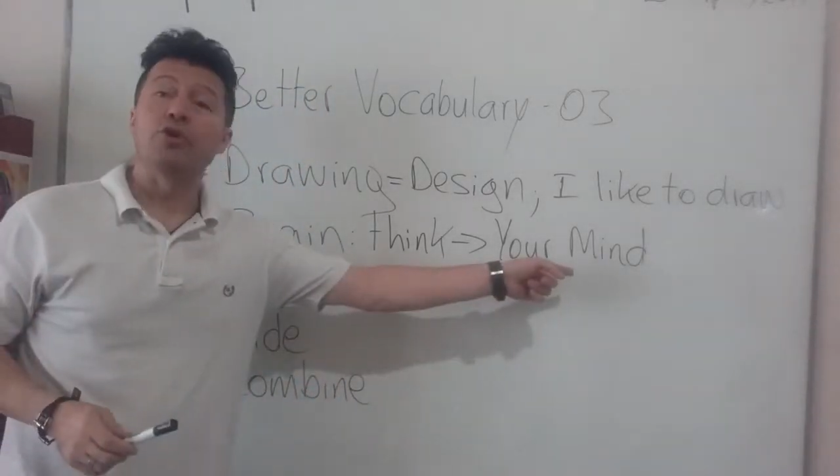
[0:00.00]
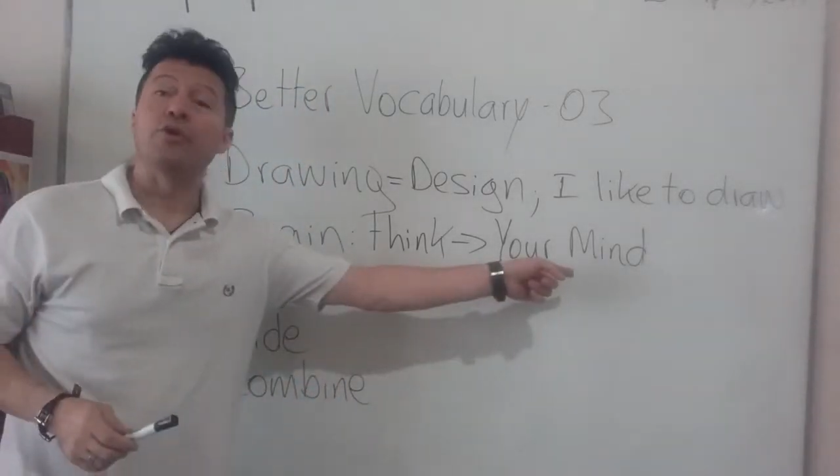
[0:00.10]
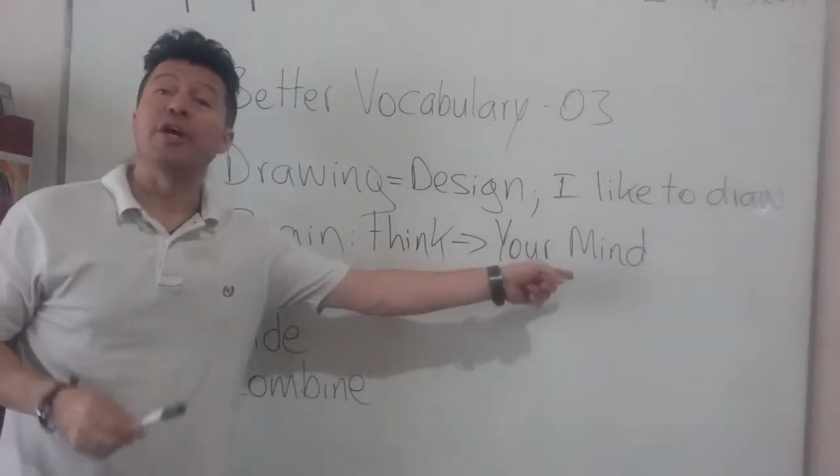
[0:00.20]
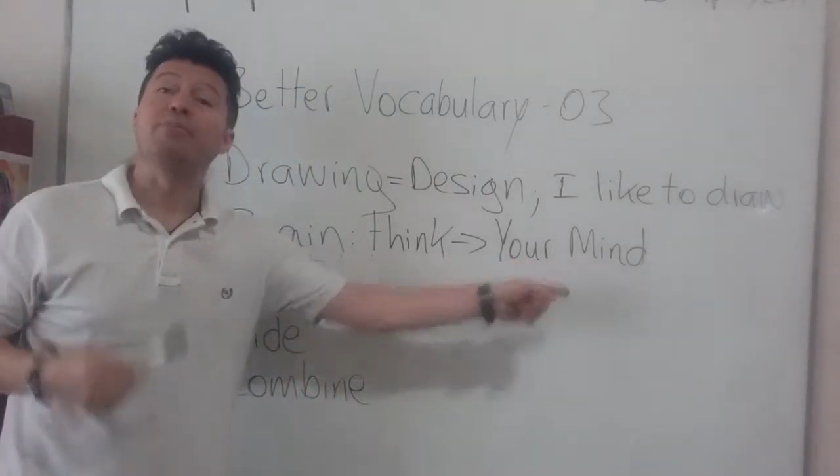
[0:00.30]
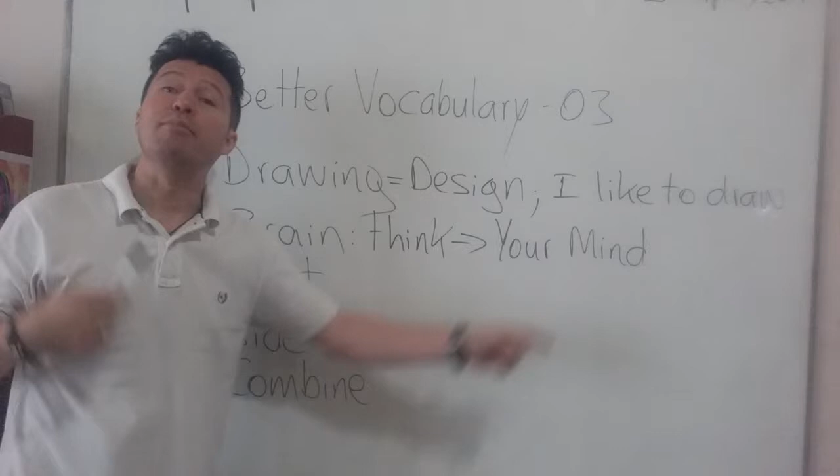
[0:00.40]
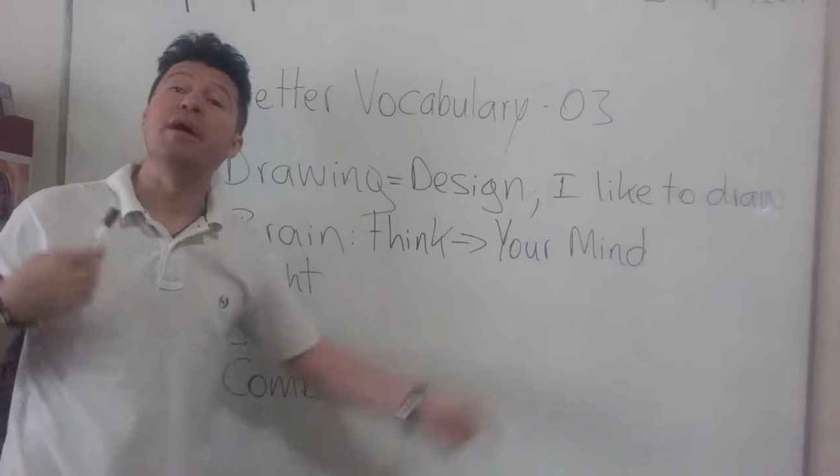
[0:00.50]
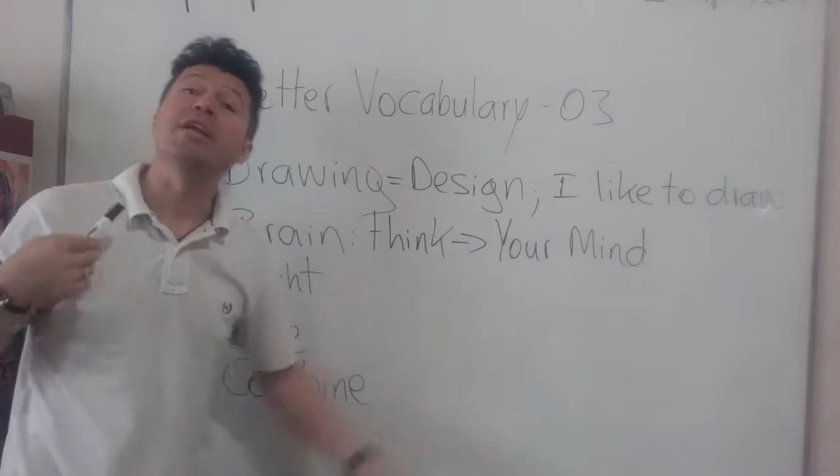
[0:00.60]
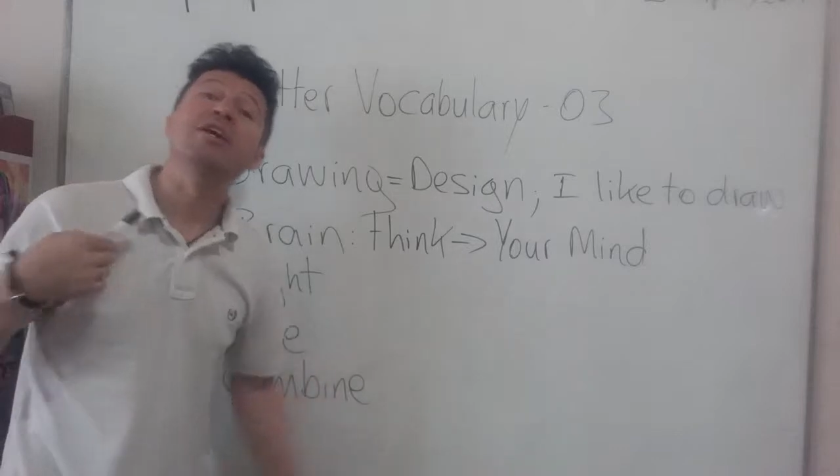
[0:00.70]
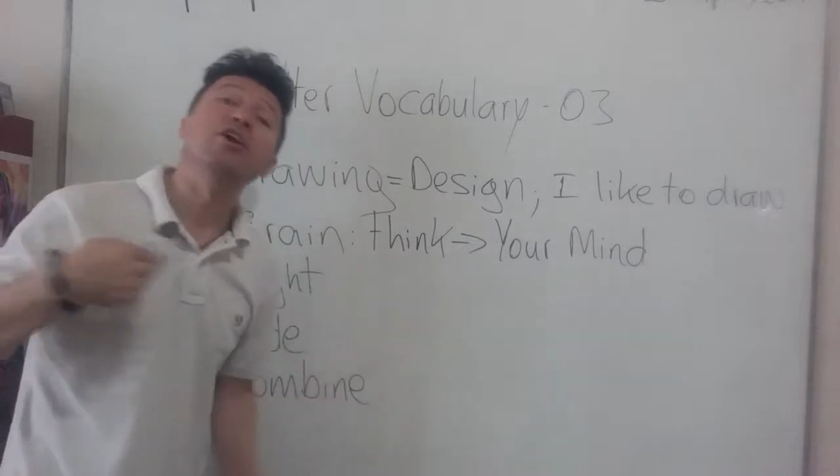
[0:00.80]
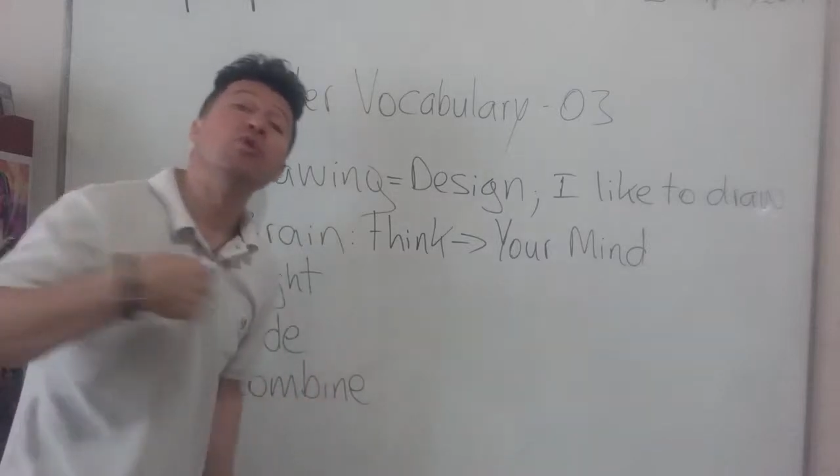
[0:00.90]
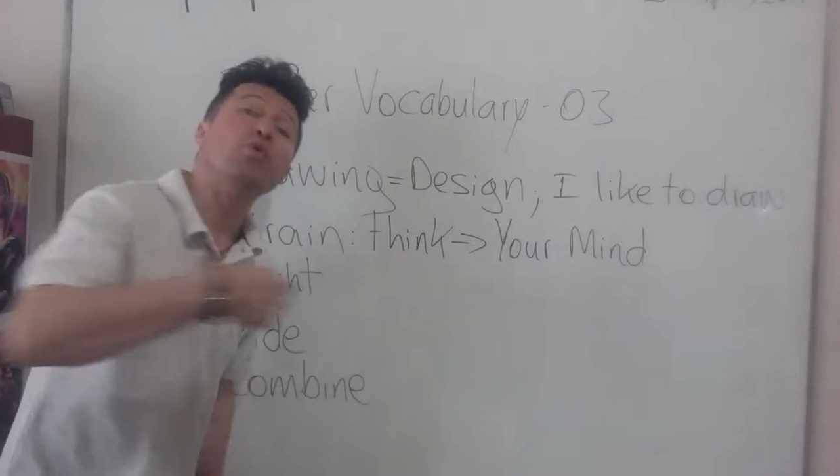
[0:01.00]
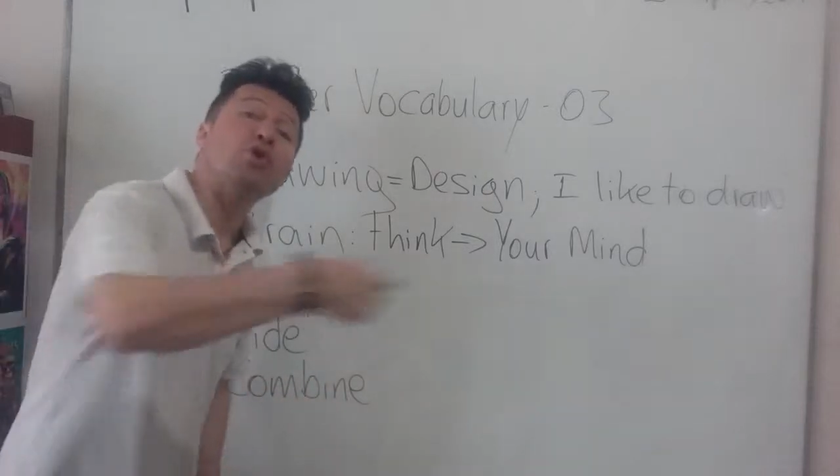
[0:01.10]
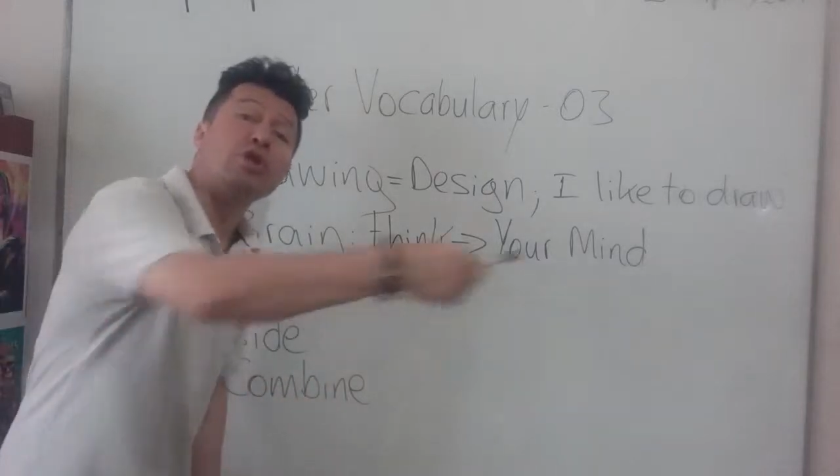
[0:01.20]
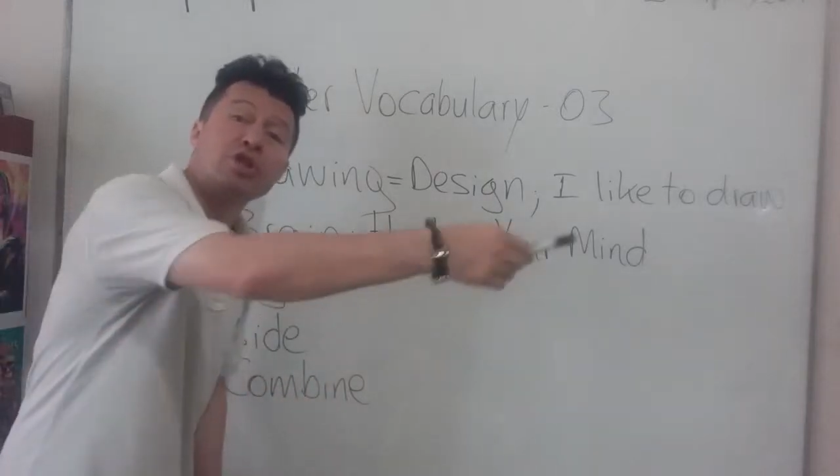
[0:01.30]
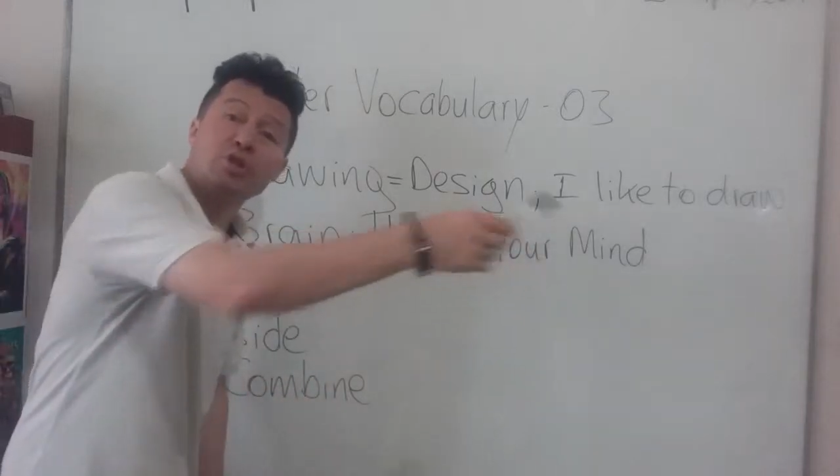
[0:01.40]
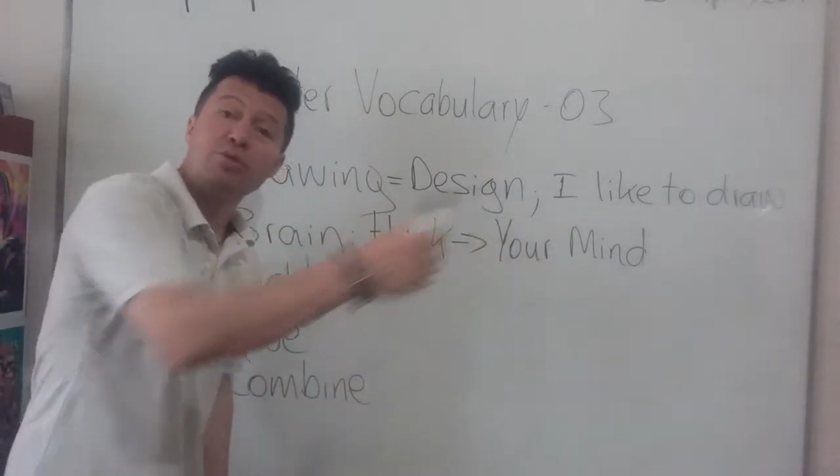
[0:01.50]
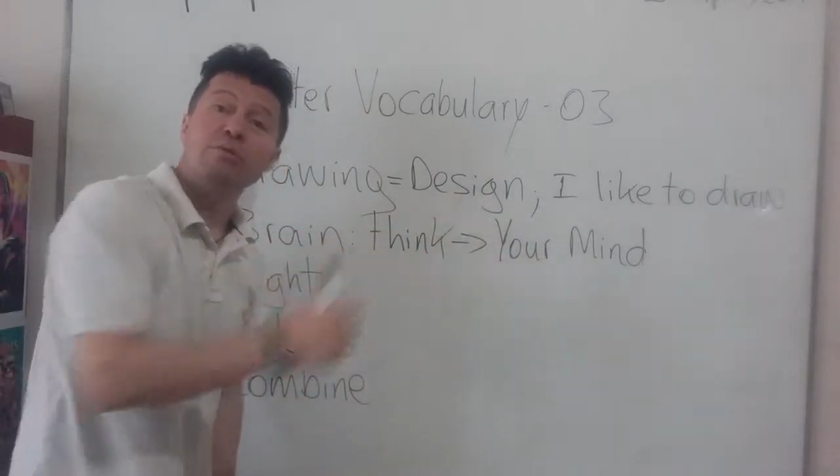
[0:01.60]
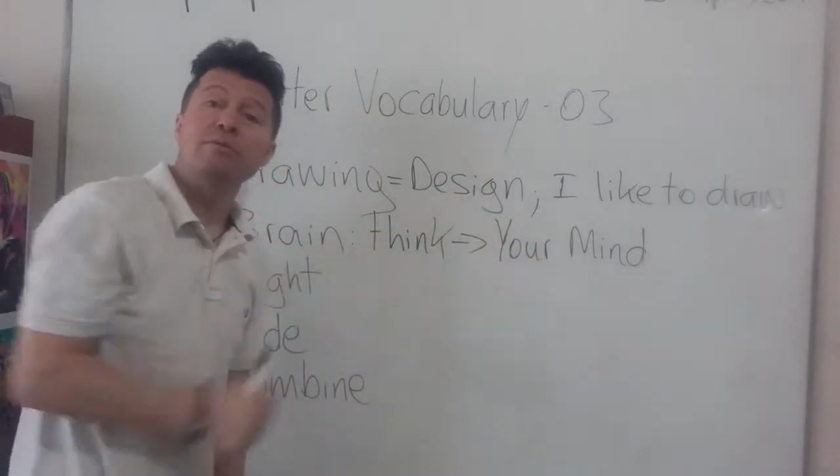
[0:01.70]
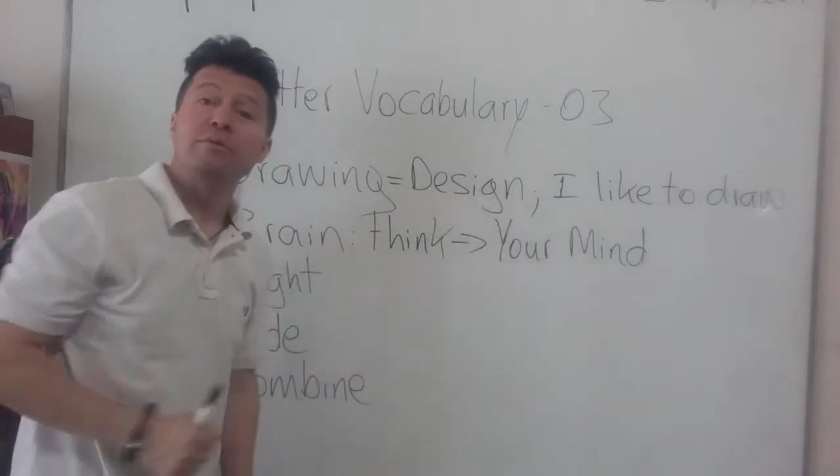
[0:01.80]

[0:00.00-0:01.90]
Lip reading: create many other words.